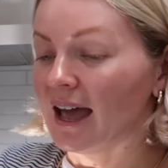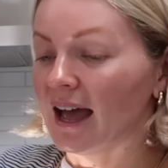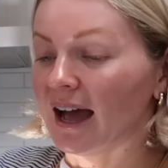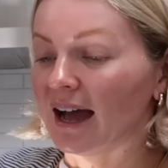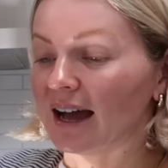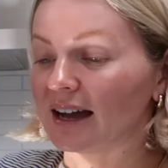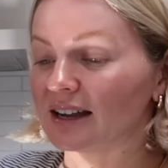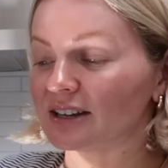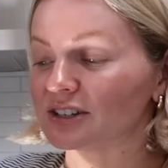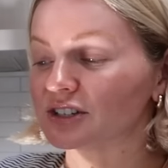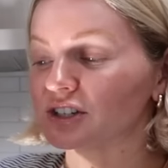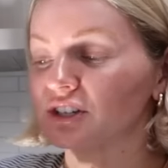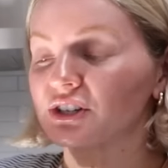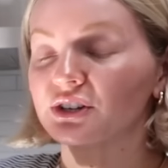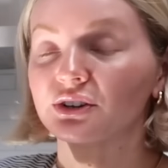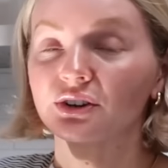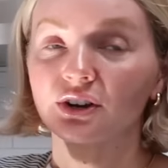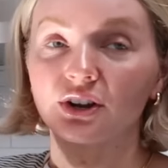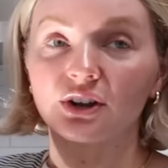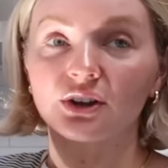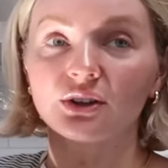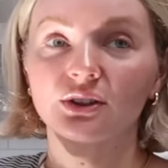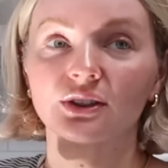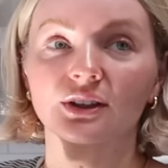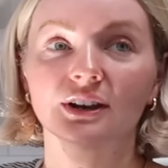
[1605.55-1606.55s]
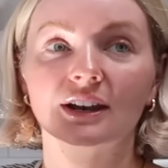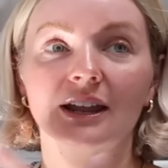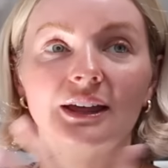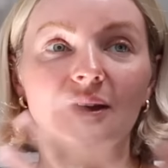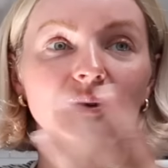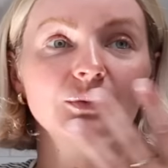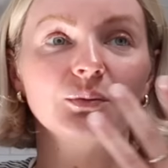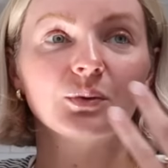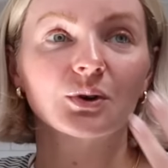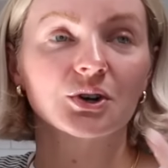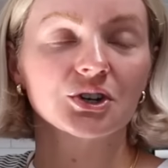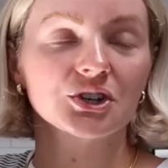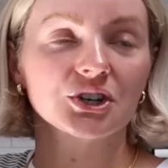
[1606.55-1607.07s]
And you know that like
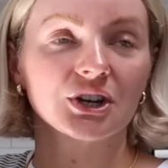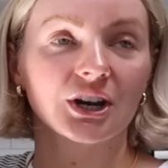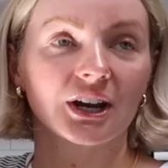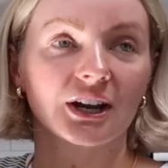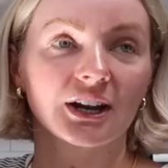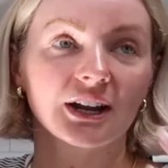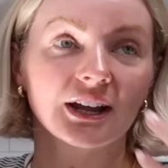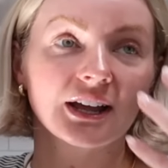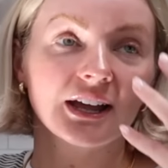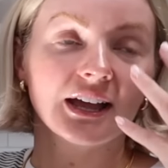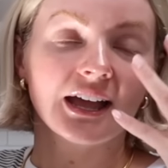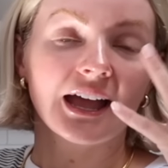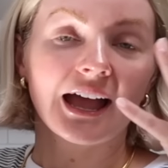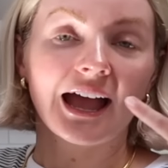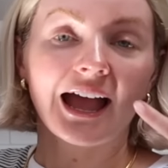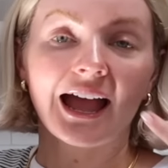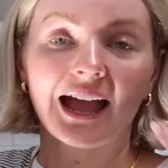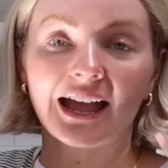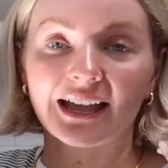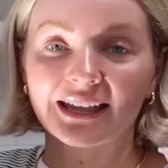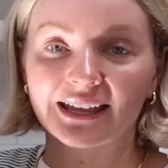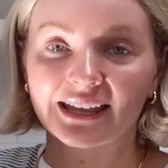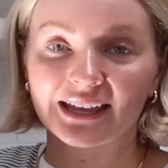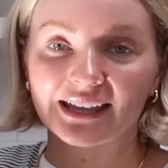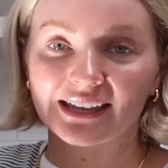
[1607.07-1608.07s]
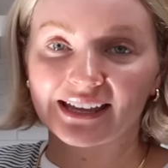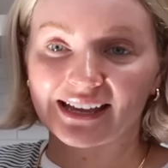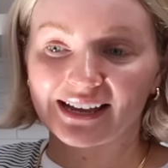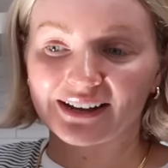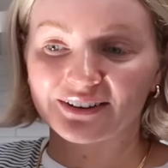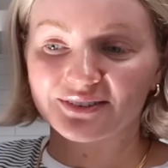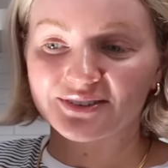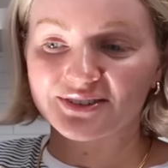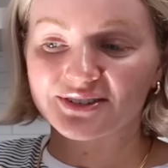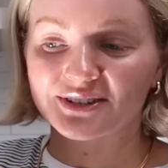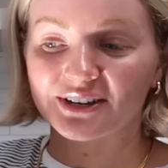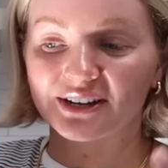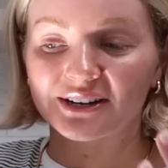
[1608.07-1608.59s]
washing hanging
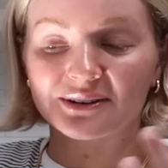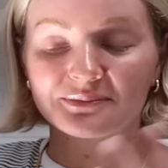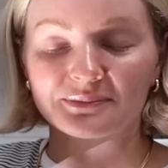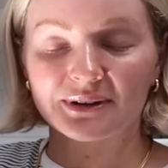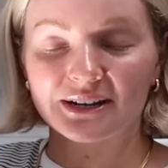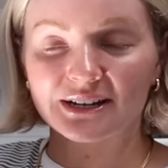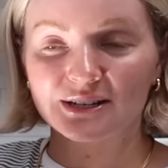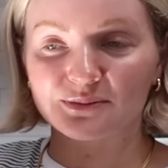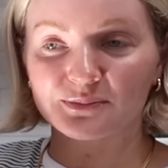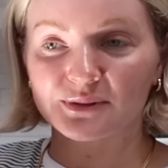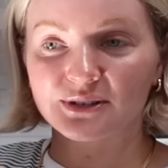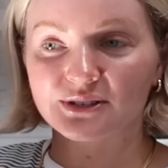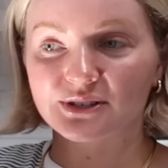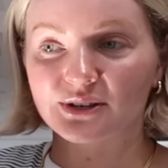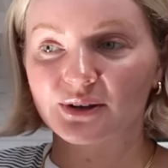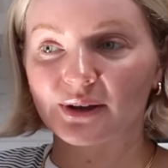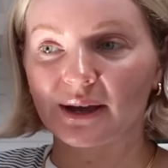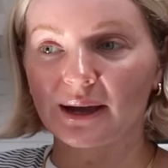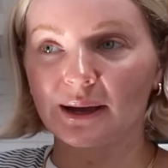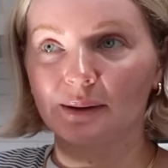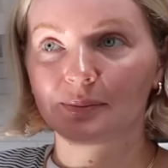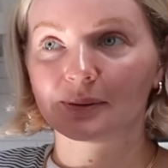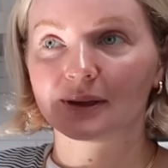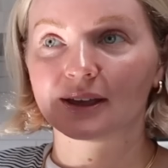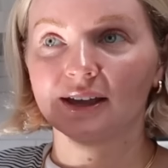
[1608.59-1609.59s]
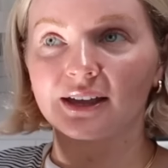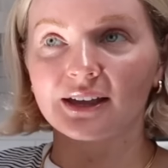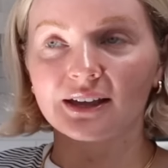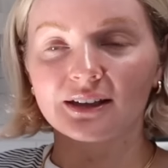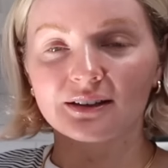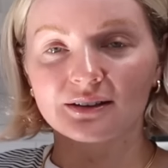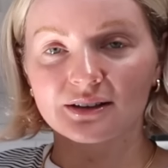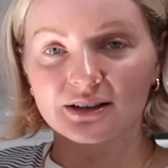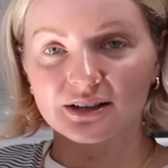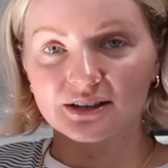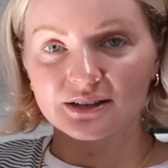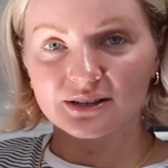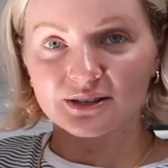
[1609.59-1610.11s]
outside makes me so
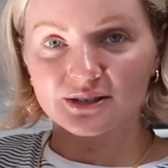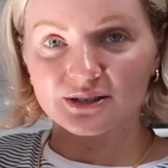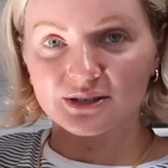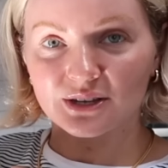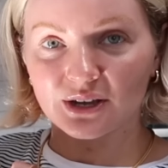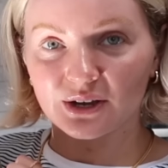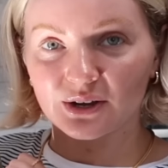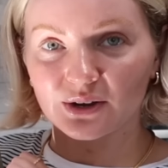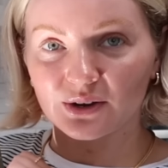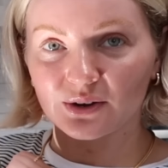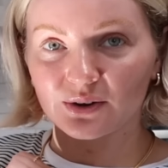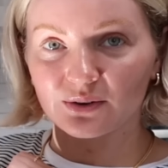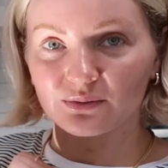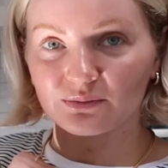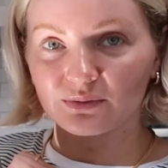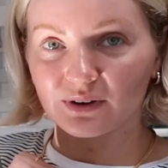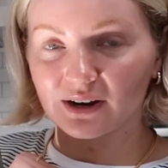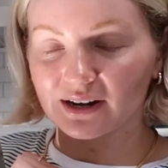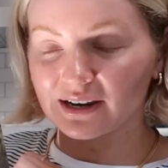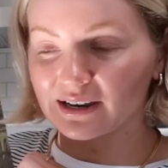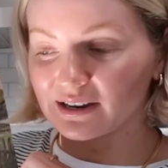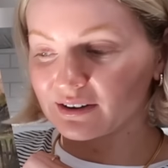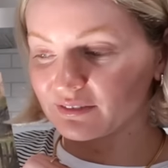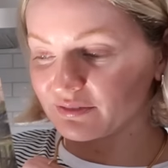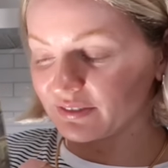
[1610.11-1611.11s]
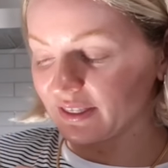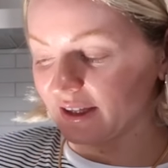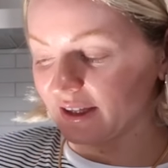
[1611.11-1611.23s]
happy. So I love